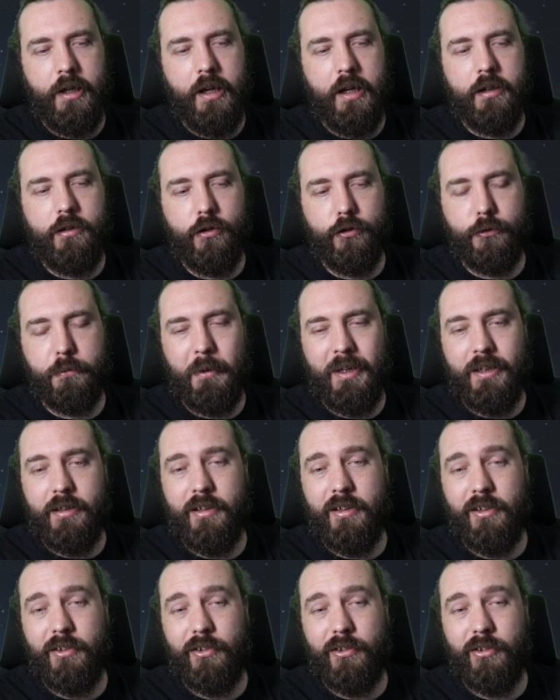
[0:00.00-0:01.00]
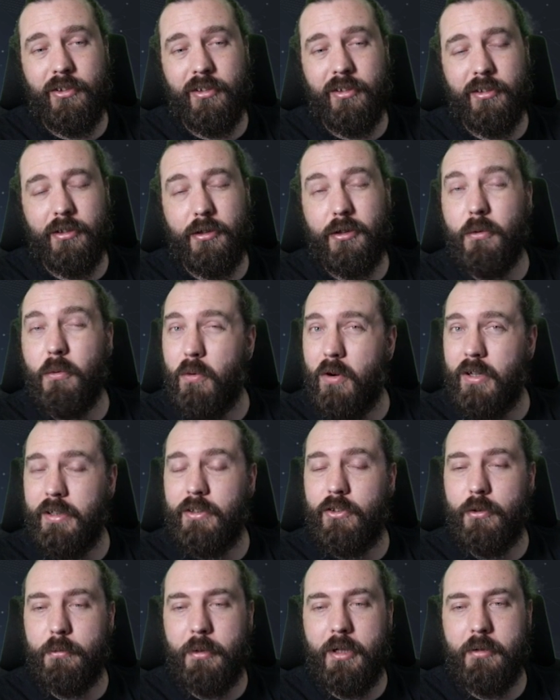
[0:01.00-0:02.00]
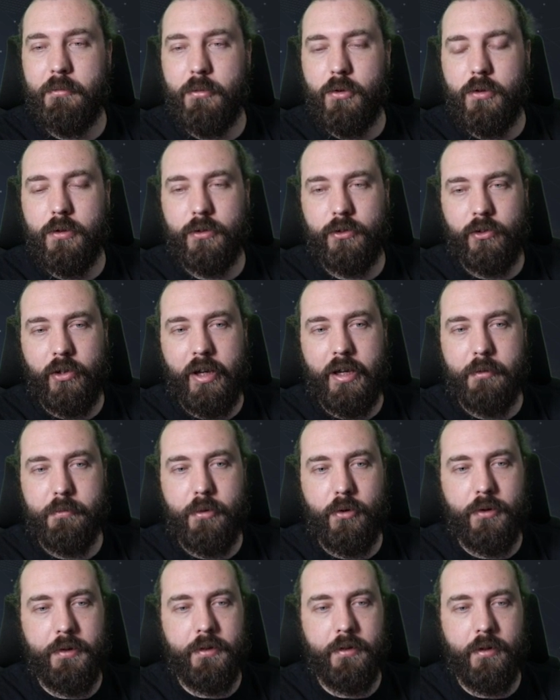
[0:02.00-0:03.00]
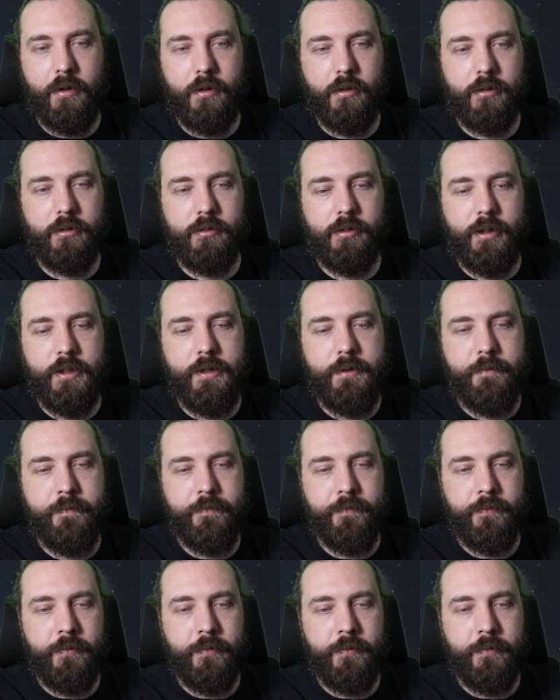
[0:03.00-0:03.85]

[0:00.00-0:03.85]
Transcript: It does make this quite a bit more tech point hungry.